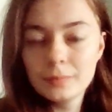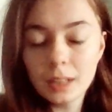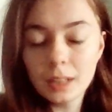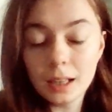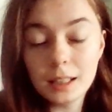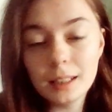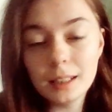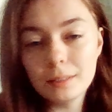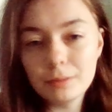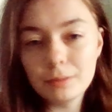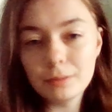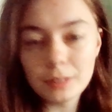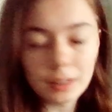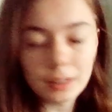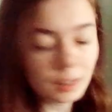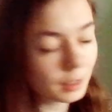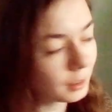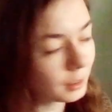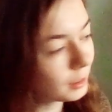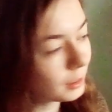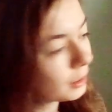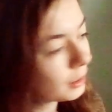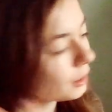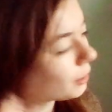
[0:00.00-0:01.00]
I live here,
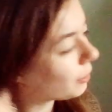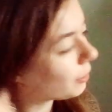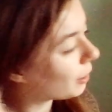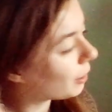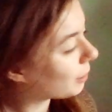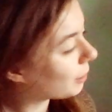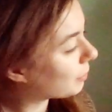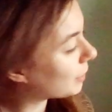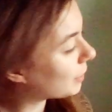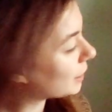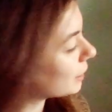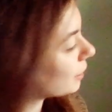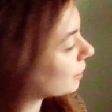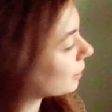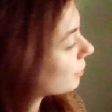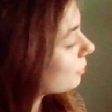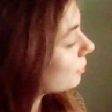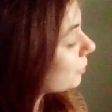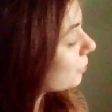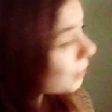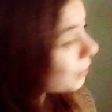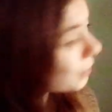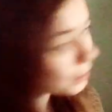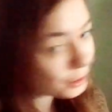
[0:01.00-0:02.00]
you know what I mean? I
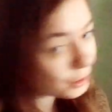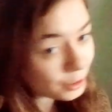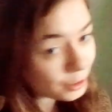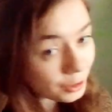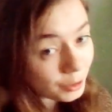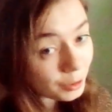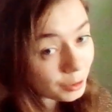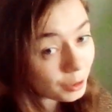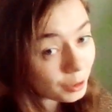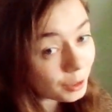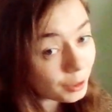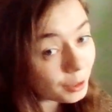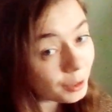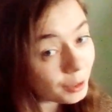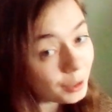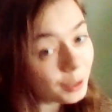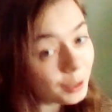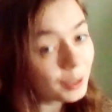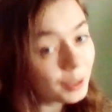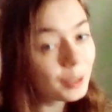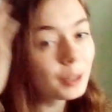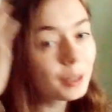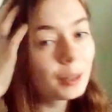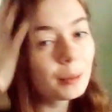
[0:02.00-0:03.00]
thought I'd just
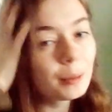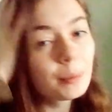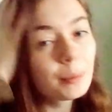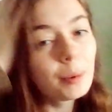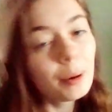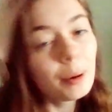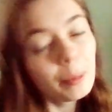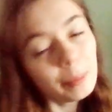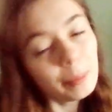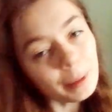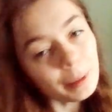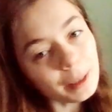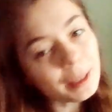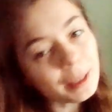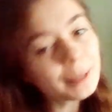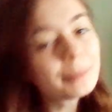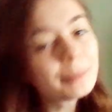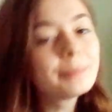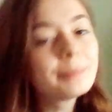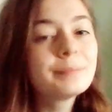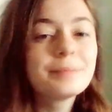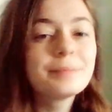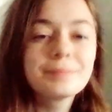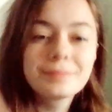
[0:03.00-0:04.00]
pop
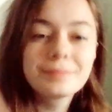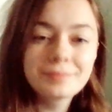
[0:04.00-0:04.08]
in